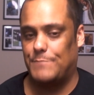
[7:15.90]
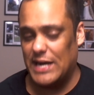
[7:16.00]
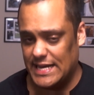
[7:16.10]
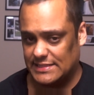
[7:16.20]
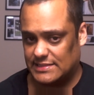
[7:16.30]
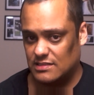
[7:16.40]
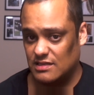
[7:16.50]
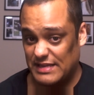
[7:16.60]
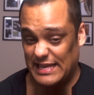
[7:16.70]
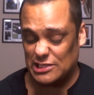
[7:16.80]
But
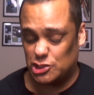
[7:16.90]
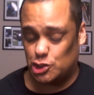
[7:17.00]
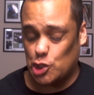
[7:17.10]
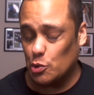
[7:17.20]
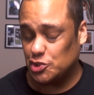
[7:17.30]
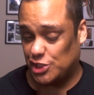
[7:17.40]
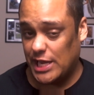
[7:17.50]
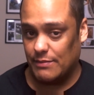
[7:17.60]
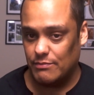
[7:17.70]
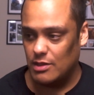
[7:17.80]
it's so
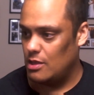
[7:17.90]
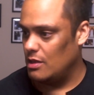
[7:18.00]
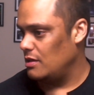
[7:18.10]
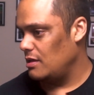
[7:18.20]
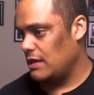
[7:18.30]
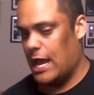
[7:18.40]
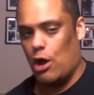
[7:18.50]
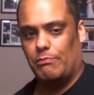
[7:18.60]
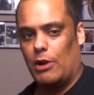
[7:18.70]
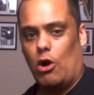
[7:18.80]
cheap,
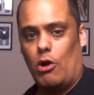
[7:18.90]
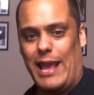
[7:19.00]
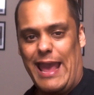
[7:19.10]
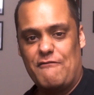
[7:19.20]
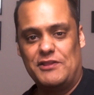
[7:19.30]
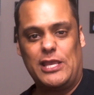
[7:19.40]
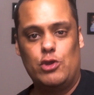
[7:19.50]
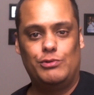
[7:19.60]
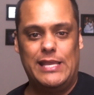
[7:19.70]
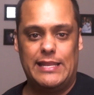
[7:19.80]
it'll blow
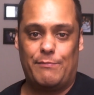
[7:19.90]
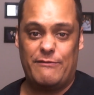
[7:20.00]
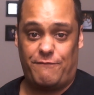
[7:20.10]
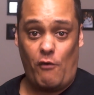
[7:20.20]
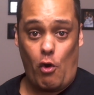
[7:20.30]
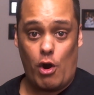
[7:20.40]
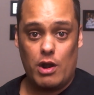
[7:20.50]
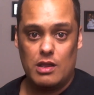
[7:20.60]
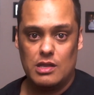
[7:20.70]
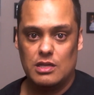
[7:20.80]
everything you needed
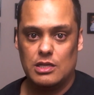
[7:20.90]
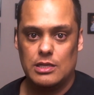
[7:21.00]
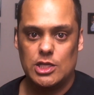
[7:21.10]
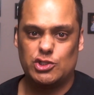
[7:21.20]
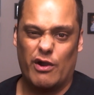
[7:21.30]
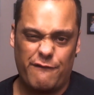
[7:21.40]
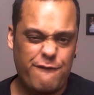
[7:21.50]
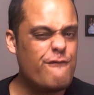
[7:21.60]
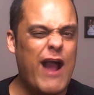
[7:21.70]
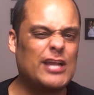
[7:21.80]
before to a
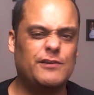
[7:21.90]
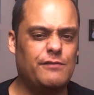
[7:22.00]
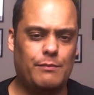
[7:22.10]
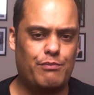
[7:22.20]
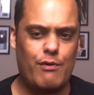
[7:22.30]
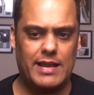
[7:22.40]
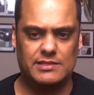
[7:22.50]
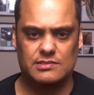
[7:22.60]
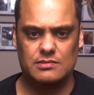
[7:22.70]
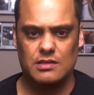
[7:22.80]
fraction of the
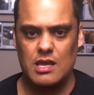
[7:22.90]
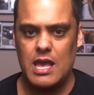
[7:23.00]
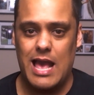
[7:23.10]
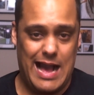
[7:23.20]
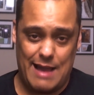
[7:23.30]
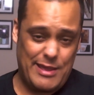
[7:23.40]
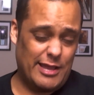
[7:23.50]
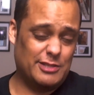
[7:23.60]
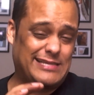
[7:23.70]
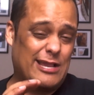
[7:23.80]
price. I'm
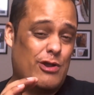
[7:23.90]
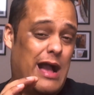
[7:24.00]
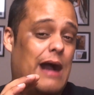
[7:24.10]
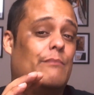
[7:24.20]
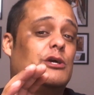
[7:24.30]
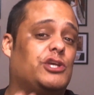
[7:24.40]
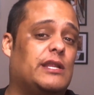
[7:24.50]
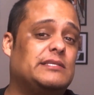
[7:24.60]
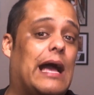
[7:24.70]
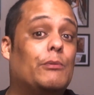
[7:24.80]
not gonna tell you how much
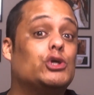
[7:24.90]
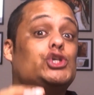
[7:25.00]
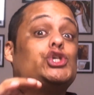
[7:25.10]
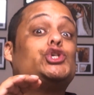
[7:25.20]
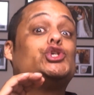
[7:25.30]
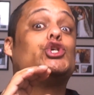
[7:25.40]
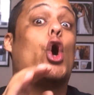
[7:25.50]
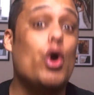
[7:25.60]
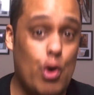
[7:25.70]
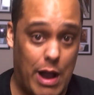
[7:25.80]
it is, I'm gonna
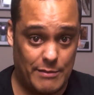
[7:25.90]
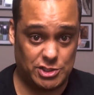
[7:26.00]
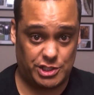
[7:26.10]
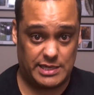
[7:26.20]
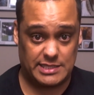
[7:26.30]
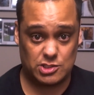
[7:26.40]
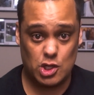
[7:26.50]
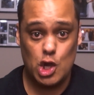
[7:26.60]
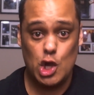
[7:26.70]
show you how much it is.